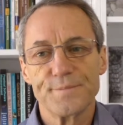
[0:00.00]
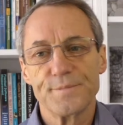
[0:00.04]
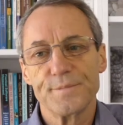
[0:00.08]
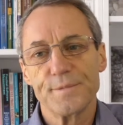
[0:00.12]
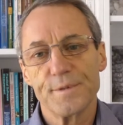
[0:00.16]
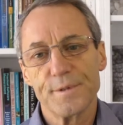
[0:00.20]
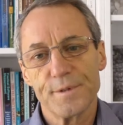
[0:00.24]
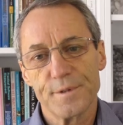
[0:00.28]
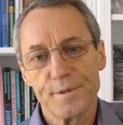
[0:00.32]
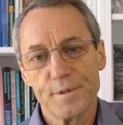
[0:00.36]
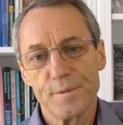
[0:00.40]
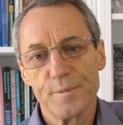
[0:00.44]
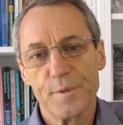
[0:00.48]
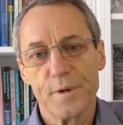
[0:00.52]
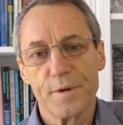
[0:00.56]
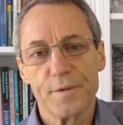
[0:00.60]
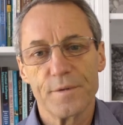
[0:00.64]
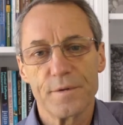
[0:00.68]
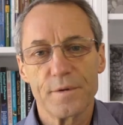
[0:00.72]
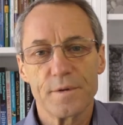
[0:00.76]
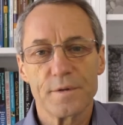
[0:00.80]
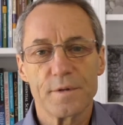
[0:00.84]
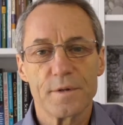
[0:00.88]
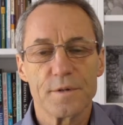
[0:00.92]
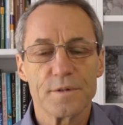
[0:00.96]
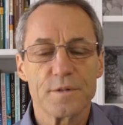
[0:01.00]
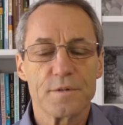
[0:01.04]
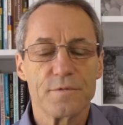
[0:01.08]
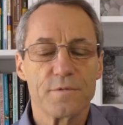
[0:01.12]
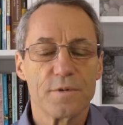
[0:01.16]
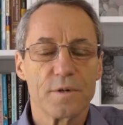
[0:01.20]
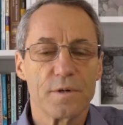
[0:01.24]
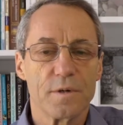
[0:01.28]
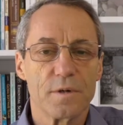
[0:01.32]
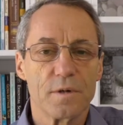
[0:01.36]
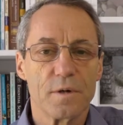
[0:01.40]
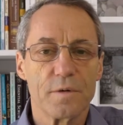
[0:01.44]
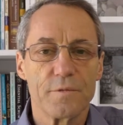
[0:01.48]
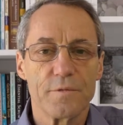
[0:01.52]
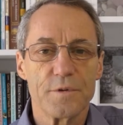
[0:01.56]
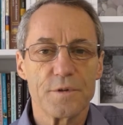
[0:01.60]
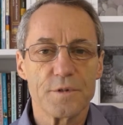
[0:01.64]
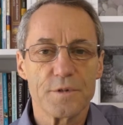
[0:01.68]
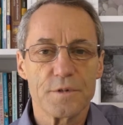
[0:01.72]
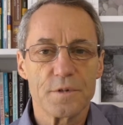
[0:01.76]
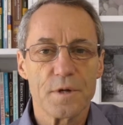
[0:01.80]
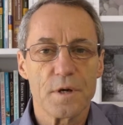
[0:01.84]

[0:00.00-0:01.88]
Now, you might think that's a fairly obvious